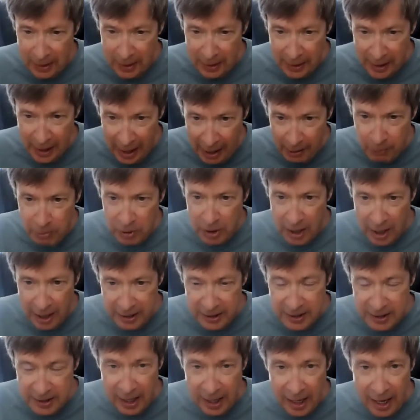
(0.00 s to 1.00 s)
I would like
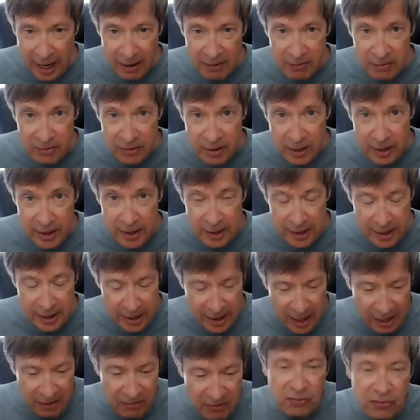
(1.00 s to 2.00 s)
to have
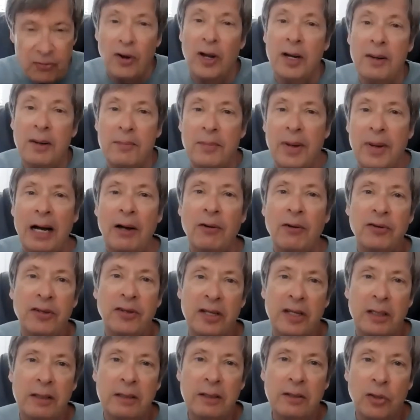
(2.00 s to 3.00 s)
a
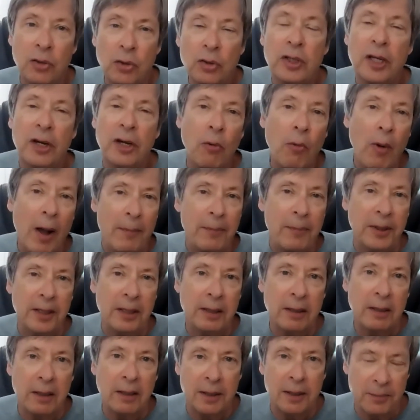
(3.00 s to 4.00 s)
front-mounted nuclear weapon
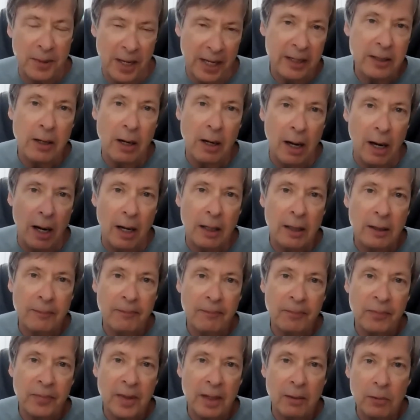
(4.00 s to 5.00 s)
on my car,
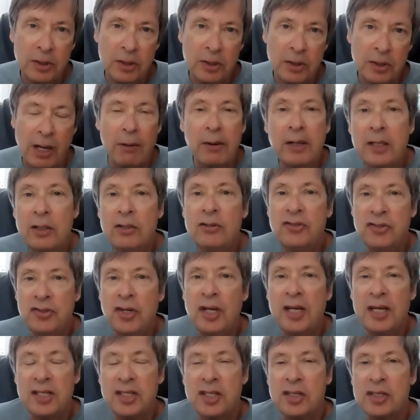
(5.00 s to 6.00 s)
which I would use
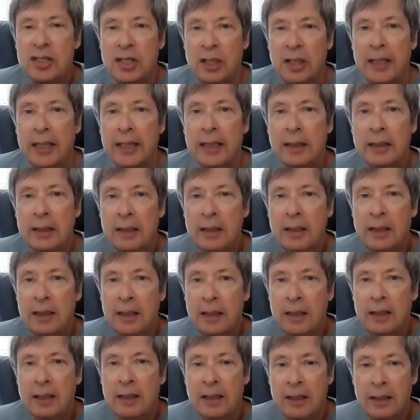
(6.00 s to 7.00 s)
judiciously.
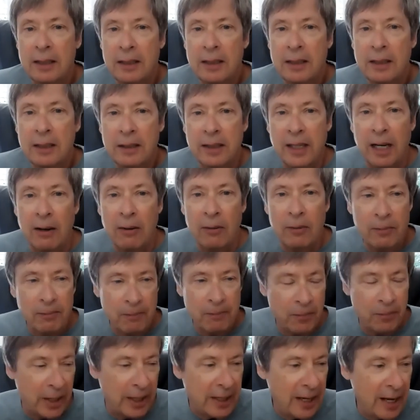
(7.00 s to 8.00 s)

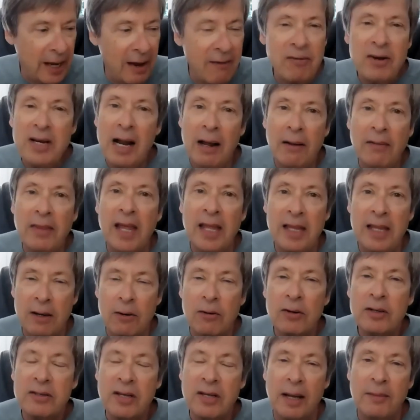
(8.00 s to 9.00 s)
But every now and then there
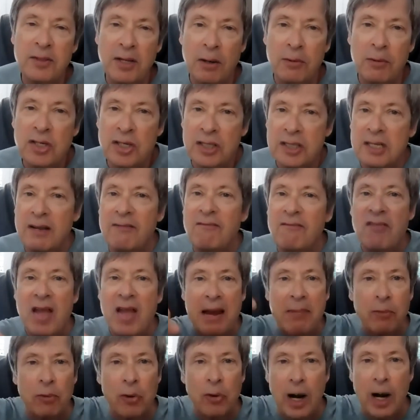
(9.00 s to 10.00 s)
were times I would just could
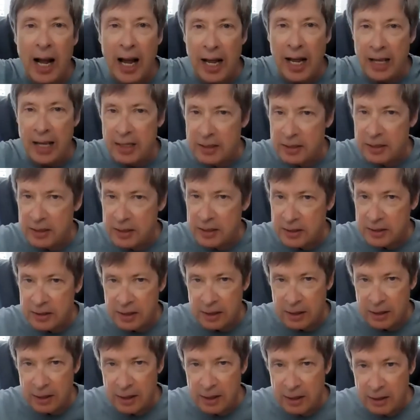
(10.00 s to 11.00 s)
vaporize
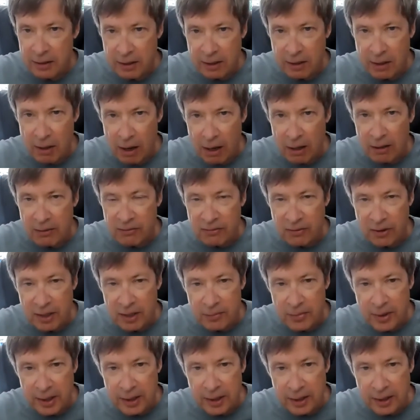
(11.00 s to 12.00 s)
the car in front of
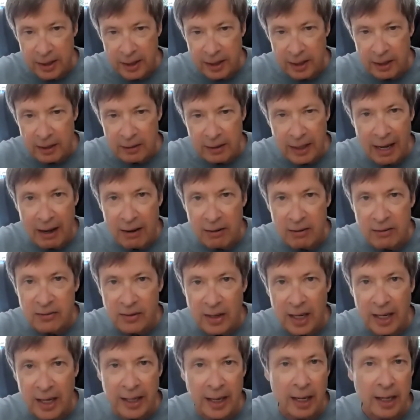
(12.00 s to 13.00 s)
me in a cloud of
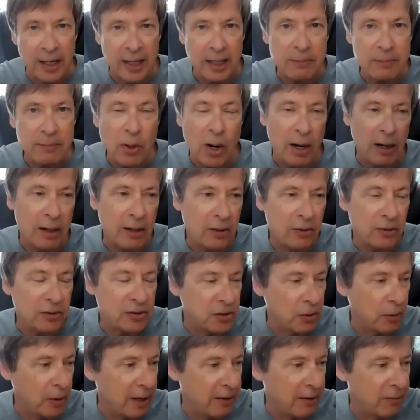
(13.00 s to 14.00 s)
ionic particles
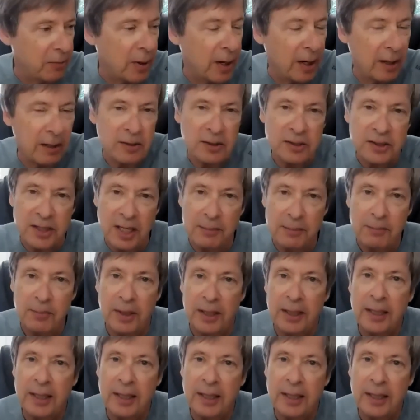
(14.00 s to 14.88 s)
or whatever particles they'd be.